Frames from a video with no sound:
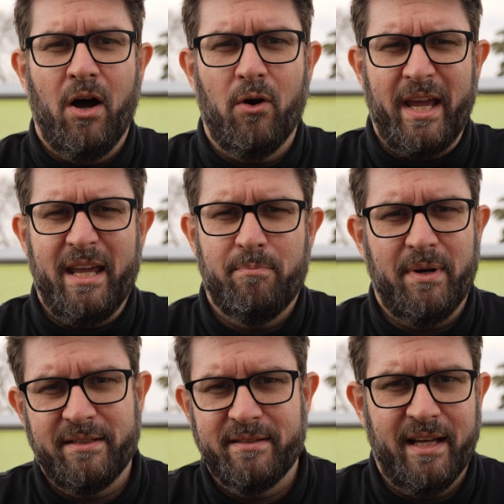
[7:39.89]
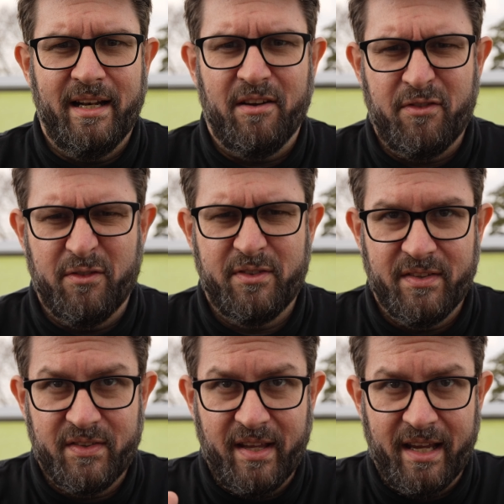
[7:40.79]
Okay, but enough of
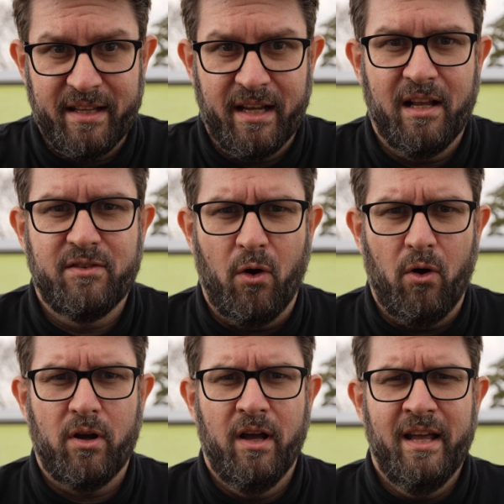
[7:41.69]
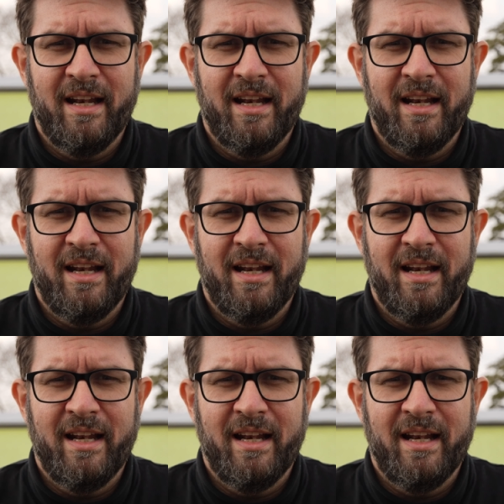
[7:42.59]
this technical talk.